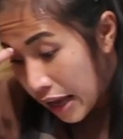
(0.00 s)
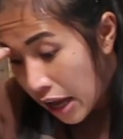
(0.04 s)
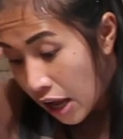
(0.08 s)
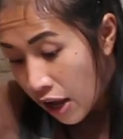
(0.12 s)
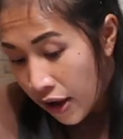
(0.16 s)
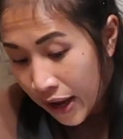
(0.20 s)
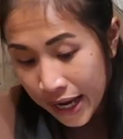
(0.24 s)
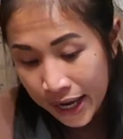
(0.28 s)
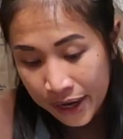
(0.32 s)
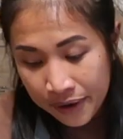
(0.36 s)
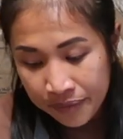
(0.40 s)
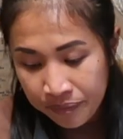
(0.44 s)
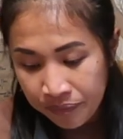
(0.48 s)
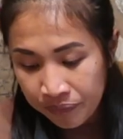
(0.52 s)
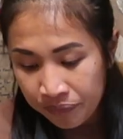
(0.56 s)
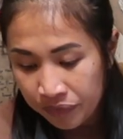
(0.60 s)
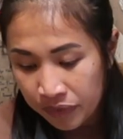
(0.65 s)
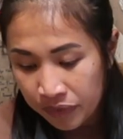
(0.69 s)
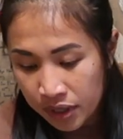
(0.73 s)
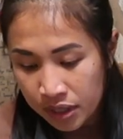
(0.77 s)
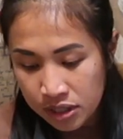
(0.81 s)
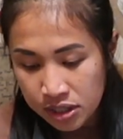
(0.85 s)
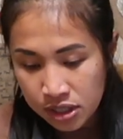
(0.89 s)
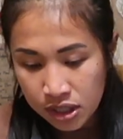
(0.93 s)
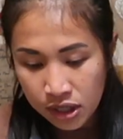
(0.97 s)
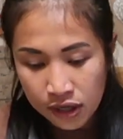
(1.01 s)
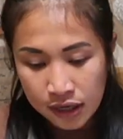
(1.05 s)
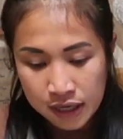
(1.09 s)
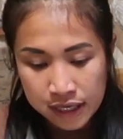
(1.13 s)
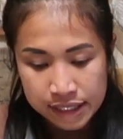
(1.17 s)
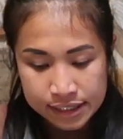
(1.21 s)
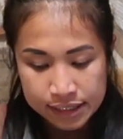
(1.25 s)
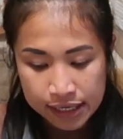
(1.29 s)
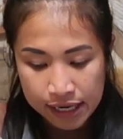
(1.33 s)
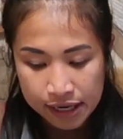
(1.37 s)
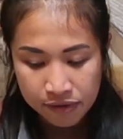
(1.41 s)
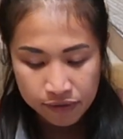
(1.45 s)
Okay, so
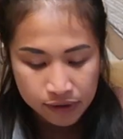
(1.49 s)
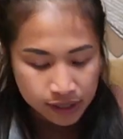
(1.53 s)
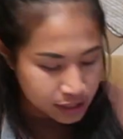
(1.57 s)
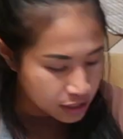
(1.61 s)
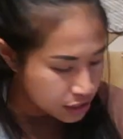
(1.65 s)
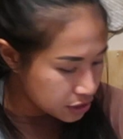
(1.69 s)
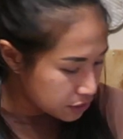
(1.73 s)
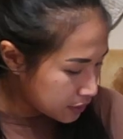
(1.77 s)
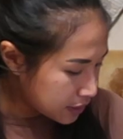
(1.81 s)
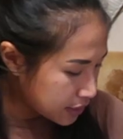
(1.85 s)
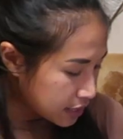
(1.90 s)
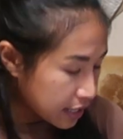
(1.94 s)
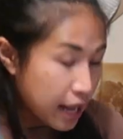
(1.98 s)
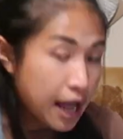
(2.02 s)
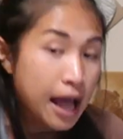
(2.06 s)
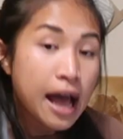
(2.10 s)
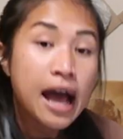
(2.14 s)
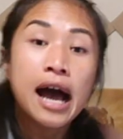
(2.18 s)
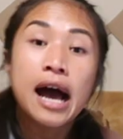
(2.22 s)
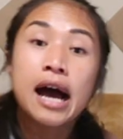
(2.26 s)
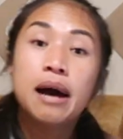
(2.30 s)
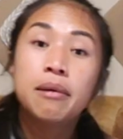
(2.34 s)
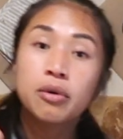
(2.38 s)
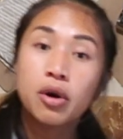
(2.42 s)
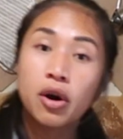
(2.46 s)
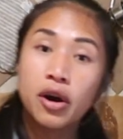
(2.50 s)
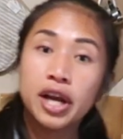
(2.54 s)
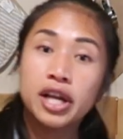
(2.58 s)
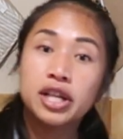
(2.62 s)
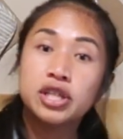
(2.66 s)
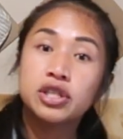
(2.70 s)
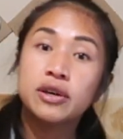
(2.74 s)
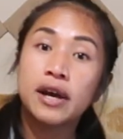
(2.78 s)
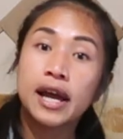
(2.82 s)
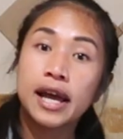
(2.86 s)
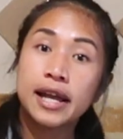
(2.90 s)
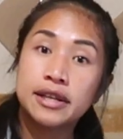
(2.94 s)
let's get right to it. I'm
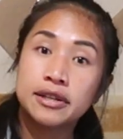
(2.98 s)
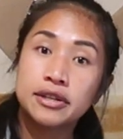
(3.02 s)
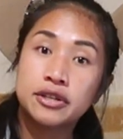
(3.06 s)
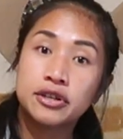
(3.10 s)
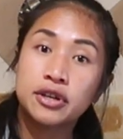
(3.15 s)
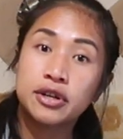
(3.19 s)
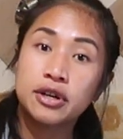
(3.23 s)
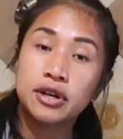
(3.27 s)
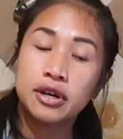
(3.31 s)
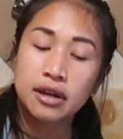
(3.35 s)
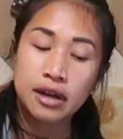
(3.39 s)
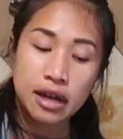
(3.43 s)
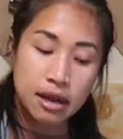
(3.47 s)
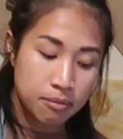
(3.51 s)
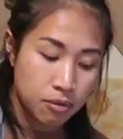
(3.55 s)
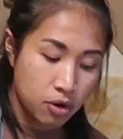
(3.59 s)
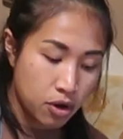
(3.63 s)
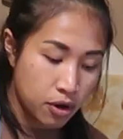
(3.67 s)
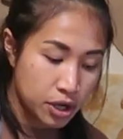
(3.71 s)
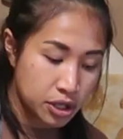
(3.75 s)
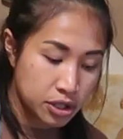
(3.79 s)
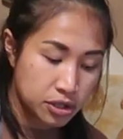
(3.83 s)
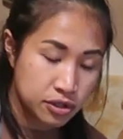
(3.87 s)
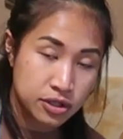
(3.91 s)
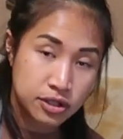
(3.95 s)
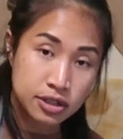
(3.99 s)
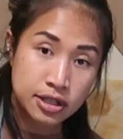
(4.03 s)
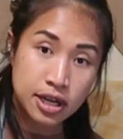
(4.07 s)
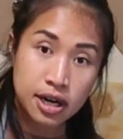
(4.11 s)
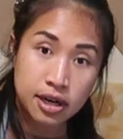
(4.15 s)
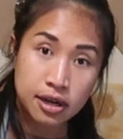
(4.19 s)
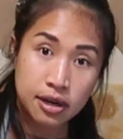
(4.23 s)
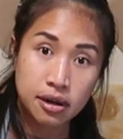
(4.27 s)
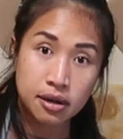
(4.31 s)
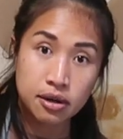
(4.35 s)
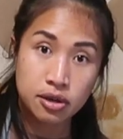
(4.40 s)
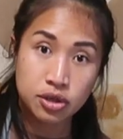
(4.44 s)
going to
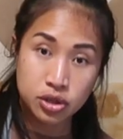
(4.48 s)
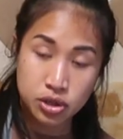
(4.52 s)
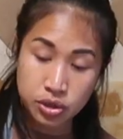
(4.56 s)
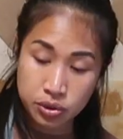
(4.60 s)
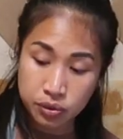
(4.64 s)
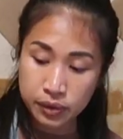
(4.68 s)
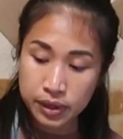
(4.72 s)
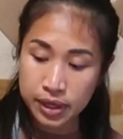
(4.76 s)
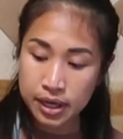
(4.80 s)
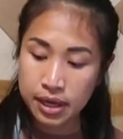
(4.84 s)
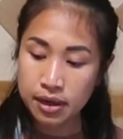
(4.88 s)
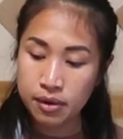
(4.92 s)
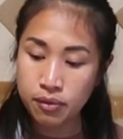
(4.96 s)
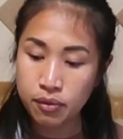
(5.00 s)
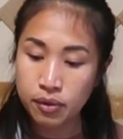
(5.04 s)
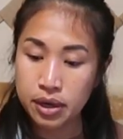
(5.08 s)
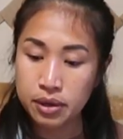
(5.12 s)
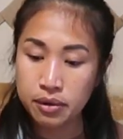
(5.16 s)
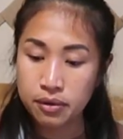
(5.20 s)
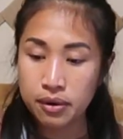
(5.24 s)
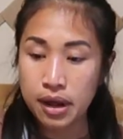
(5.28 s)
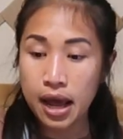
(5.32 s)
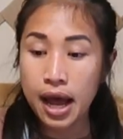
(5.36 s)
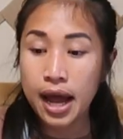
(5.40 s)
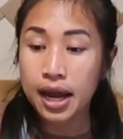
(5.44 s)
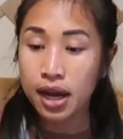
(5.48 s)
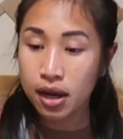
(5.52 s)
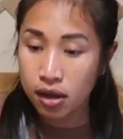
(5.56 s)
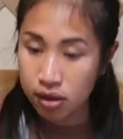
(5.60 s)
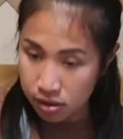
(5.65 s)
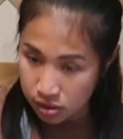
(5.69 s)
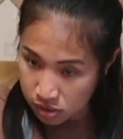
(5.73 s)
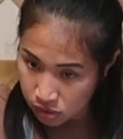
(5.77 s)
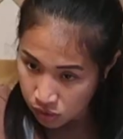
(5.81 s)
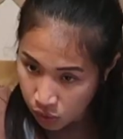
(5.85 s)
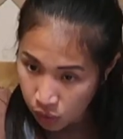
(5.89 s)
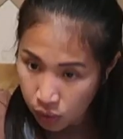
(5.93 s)
start doing what I
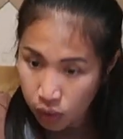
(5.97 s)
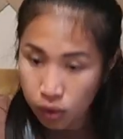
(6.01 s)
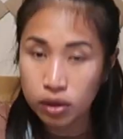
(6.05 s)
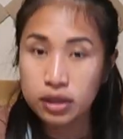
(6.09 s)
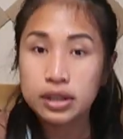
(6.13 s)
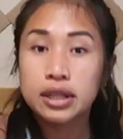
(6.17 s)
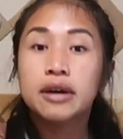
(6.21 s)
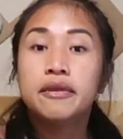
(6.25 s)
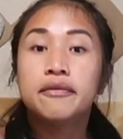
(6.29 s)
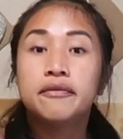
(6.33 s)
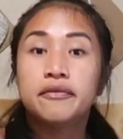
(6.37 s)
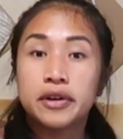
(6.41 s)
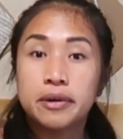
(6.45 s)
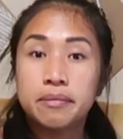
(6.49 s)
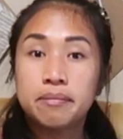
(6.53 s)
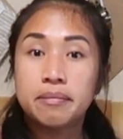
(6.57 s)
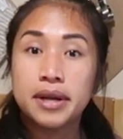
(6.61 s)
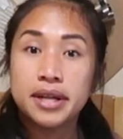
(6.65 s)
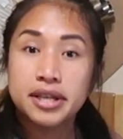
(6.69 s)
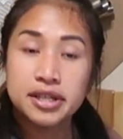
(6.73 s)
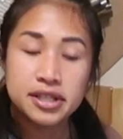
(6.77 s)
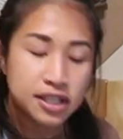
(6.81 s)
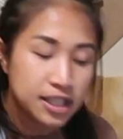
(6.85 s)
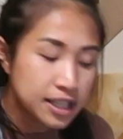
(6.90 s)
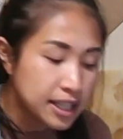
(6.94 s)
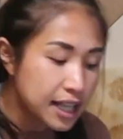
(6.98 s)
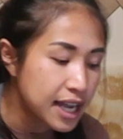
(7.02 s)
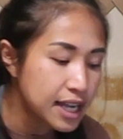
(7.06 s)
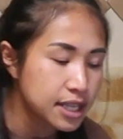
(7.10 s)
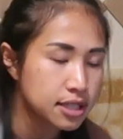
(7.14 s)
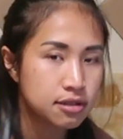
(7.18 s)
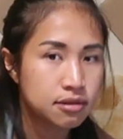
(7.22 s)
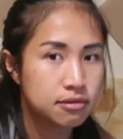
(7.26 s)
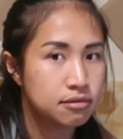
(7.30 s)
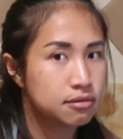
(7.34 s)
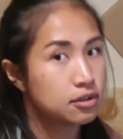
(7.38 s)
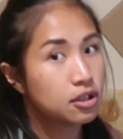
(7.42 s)
call a
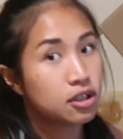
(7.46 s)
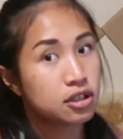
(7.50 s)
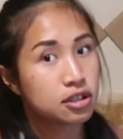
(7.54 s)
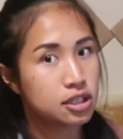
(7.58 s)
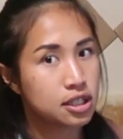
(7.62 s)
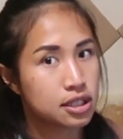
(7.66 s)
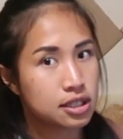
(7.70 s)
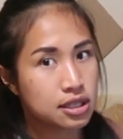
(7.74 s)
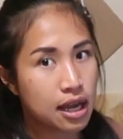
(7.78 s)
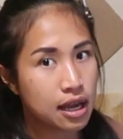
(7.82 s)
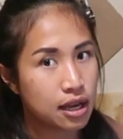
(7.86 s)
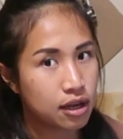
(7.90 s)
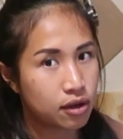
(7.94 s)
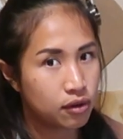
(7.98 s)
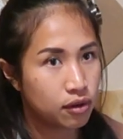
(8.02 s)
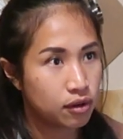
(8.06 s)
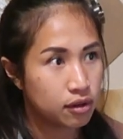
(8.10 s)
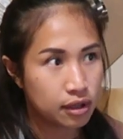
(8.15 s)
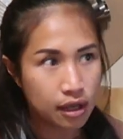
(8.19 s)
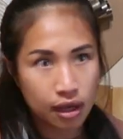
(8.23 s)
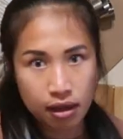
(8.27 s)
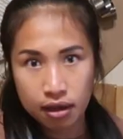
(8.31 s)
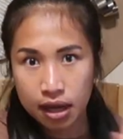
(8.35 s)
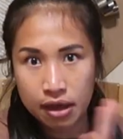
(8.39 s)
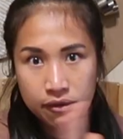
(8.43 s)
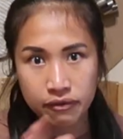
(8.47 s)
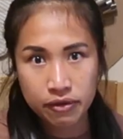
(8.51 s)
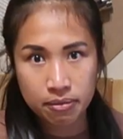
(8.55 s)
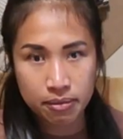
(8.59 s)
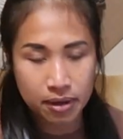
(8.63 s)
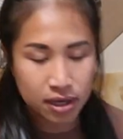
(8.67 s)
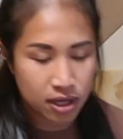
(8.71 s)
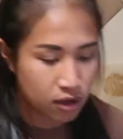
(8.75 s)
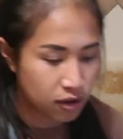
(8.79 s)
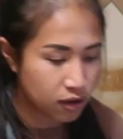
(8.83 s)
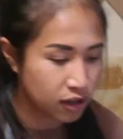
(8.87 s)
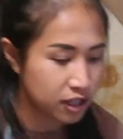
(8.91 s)
fermentolyse. Not just I call,
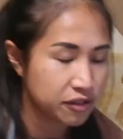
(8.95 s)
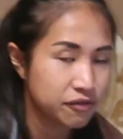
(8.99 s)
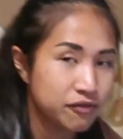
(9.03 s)
everybody call